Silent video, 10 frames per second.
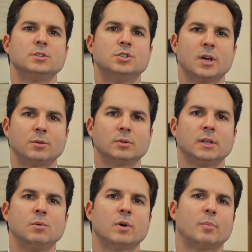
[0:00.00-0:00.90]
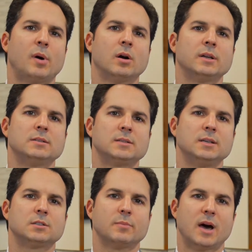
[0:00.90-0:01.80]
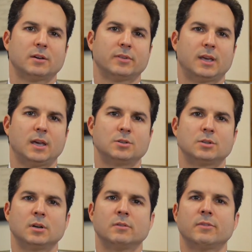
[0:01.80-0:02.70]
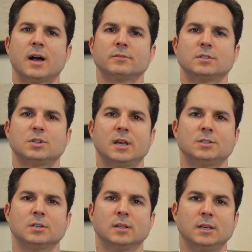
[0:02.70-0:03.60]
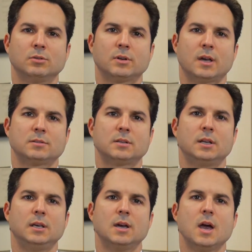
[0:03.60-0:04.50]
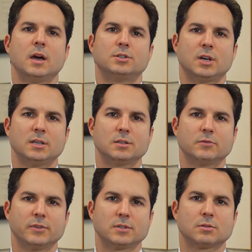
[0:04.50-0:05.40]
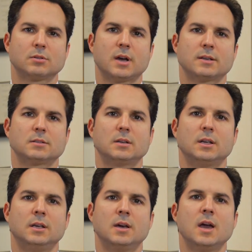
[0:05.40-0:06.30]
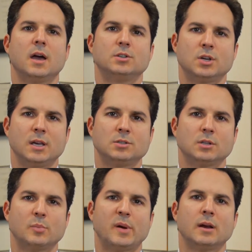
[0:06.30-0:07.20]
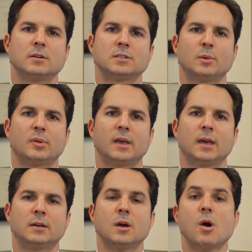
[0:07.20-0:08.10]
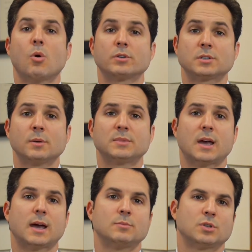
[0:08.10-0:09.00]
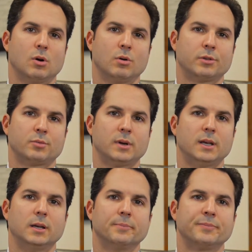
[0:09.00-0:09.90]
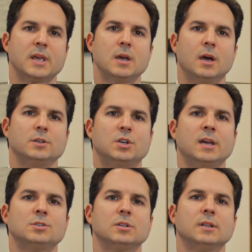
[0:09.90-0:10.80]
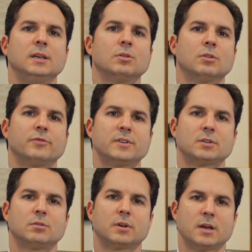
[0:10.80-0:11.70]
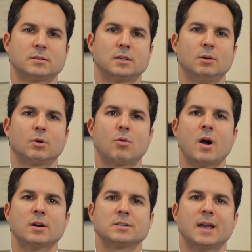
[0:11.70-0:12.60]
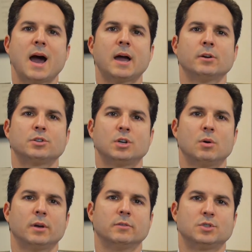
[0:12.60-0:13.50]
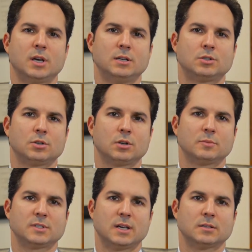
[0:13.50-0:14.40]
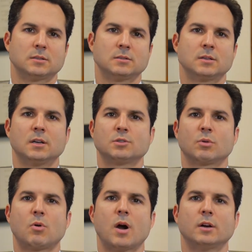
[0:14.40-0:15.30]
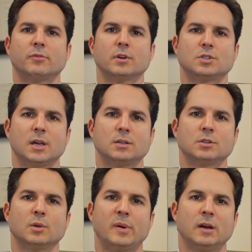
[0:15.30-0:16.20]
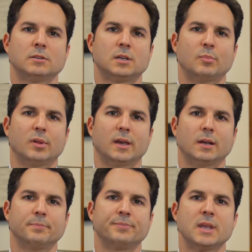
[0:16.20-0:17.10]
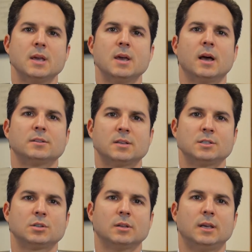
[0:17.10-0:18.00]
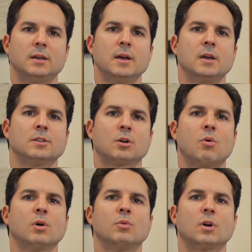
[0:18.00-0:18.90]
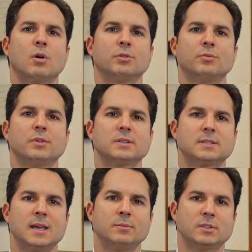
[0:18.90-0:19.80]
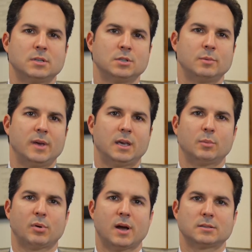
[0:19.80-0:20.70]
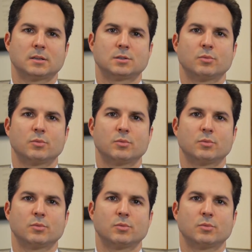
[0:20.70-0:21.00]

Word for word: Generally, when a party seeks a modification, it involves a change in legal custody, a change in physical custody, a change in the parenting plan, or sometimes all three. A change in legal or physical custody requires a higher showing of changed circumstances than is required for a change in the parenting plan. Essentially, the court will go through the same decision making process